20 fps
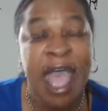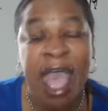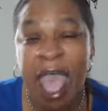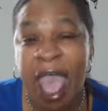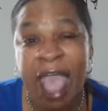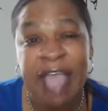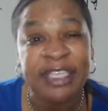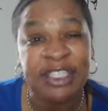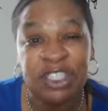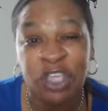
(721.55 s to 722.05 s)

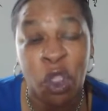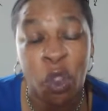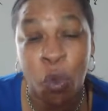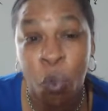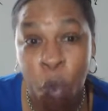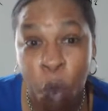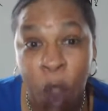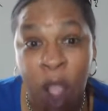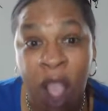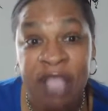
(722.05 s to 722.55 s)
I don't
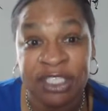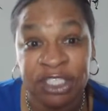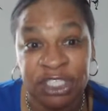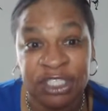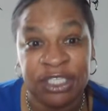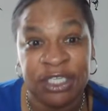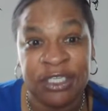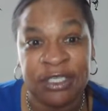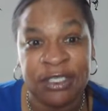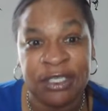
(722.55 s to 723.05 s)
watch
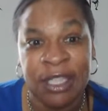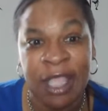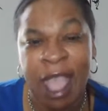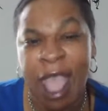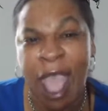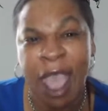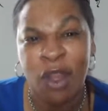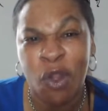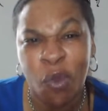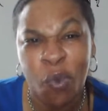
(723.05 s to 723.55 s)
it.
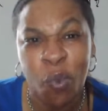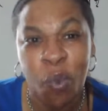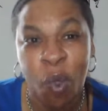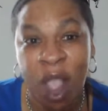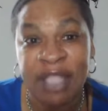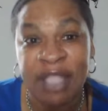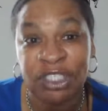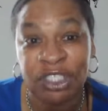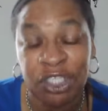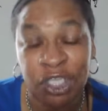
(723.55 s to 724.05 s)
I don't
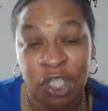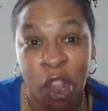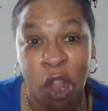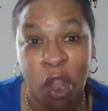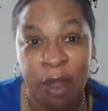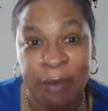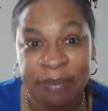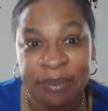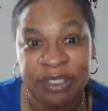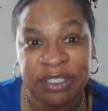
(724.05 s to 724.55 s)
watch
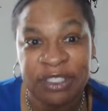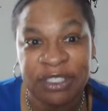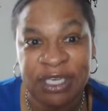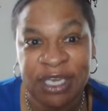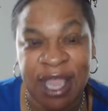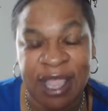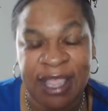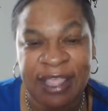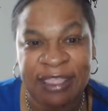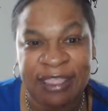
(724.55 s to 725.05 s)
garbage
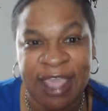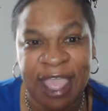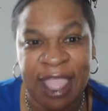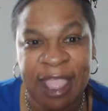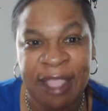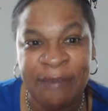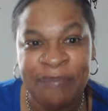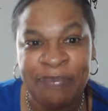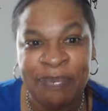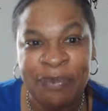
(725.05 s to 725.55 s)
like
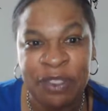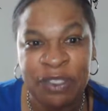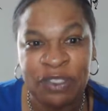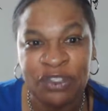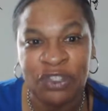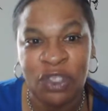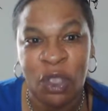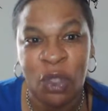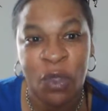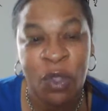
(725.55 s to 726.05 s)
that.
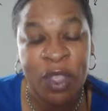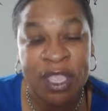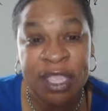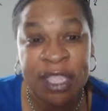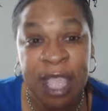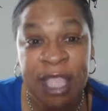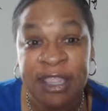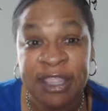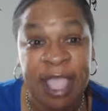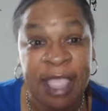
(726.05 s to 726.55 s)
So
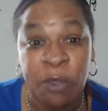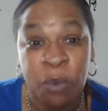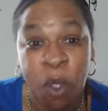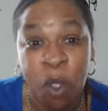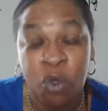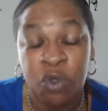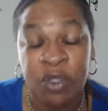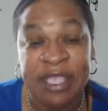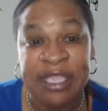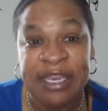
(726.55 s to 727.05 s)
they
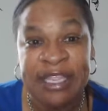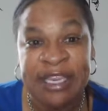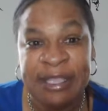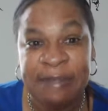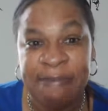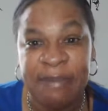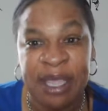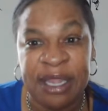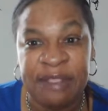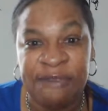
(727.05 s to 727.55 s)
won't get any
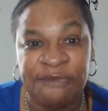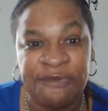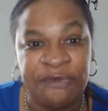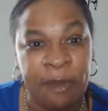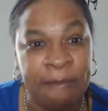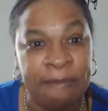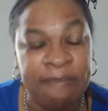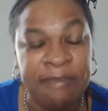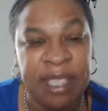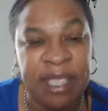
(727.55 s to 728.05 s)
money
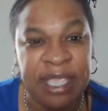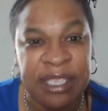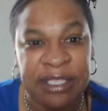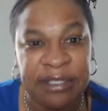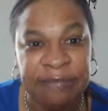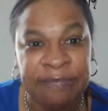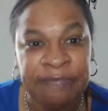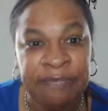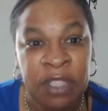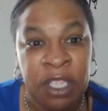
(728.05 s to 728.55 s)
from me.
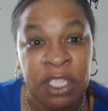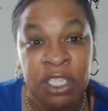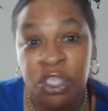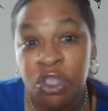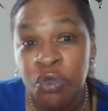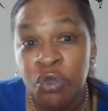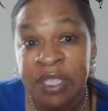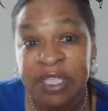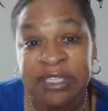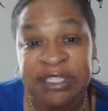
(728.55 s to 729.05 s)

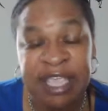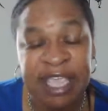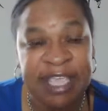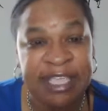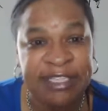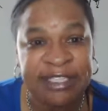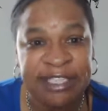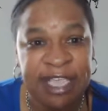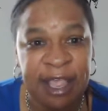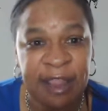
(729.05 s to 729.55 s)
You can take
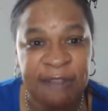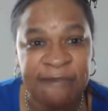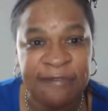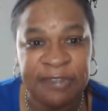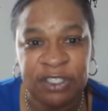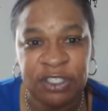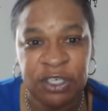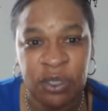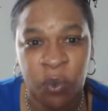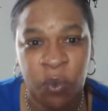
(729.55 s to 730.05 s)
a
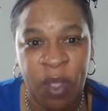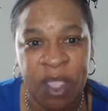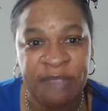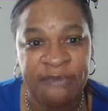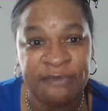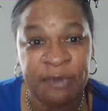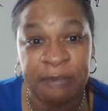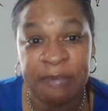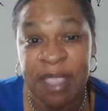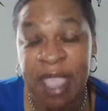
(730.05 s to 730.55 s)
television away
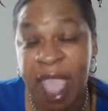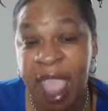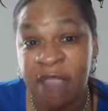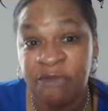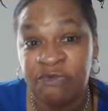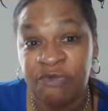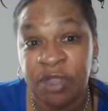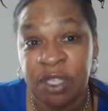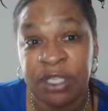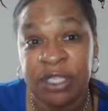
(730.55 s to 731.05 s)
from me. I
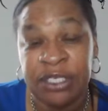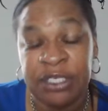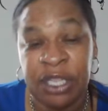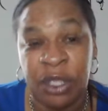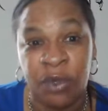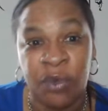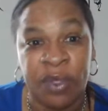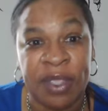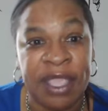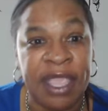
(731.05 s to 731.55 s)
really
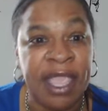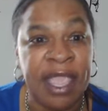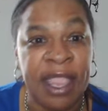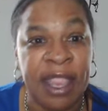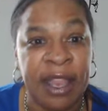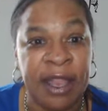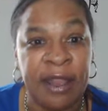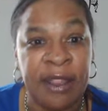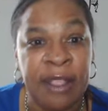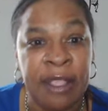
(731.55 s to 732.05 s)
don't
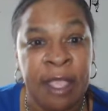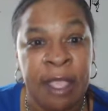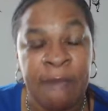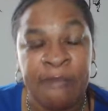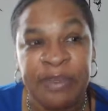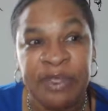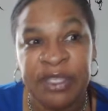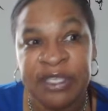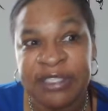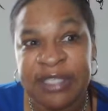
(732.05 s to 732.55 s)
care,
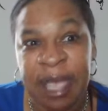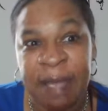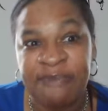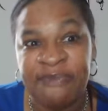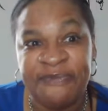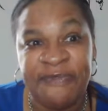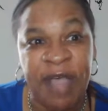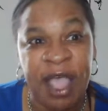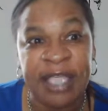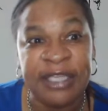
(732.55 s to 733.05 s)
because
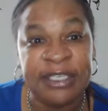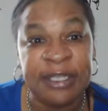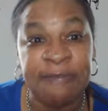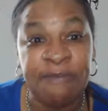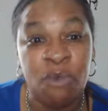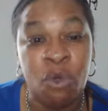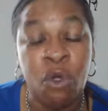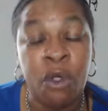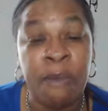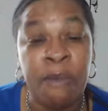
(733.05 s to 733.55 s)
I'm finding
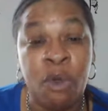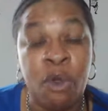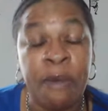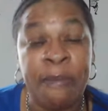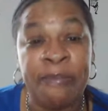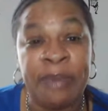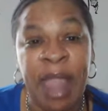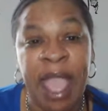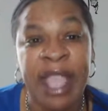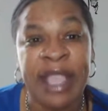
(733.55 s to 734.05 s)
more and more
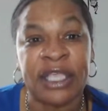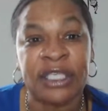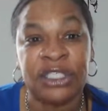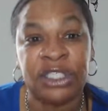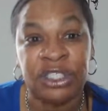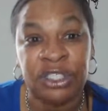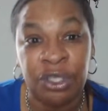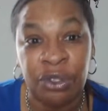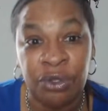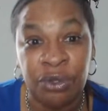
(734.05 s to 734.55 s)
Black
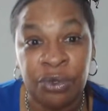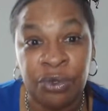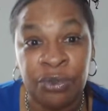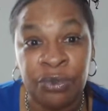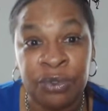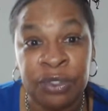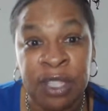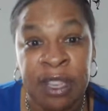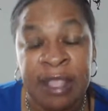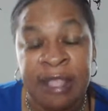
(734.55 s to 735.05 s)

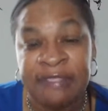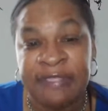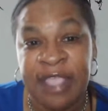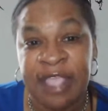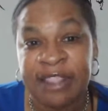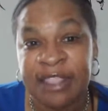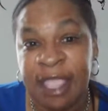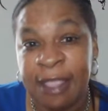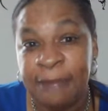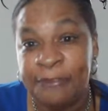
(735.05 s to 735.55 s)
shows
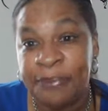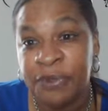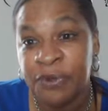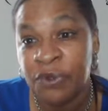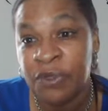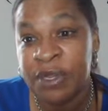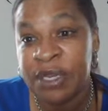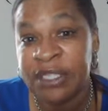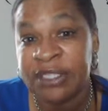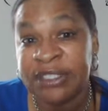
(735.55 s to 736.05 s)
that they put
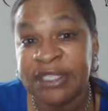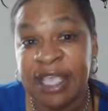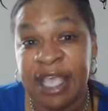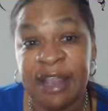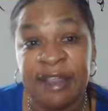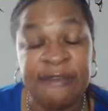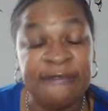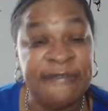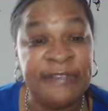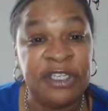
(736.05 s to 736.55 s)
on the
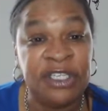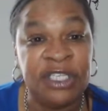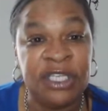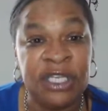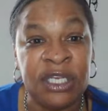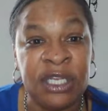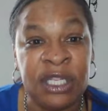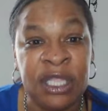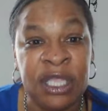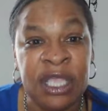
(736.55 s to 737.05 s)

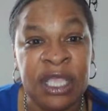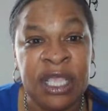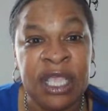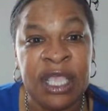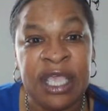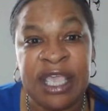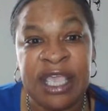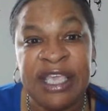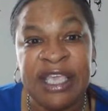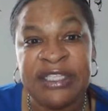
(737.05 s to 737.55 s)
television
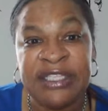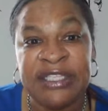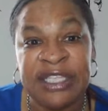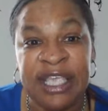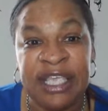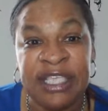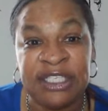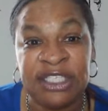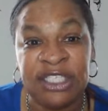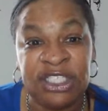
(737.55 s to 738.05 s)

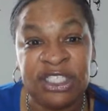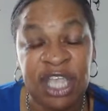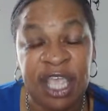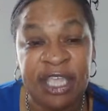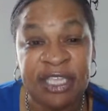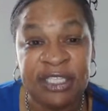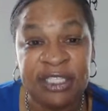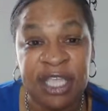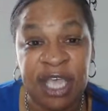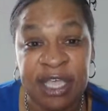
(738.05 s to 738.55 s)
it
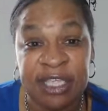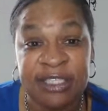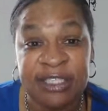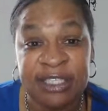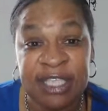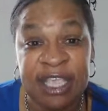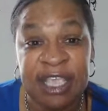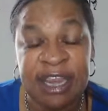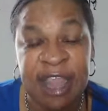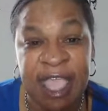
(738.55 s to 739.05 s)
sheds us
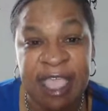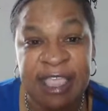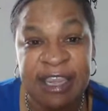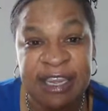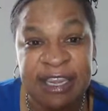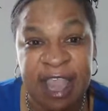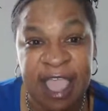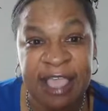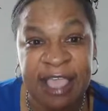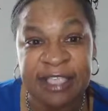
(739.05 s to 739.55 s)
in a
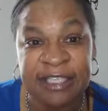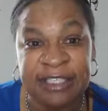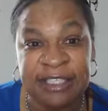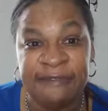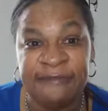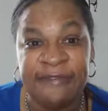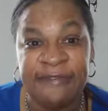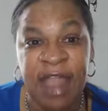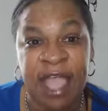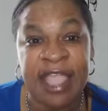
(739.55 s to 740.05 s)

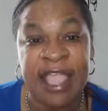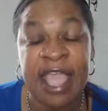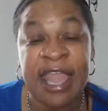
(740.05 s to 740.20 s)
negative light.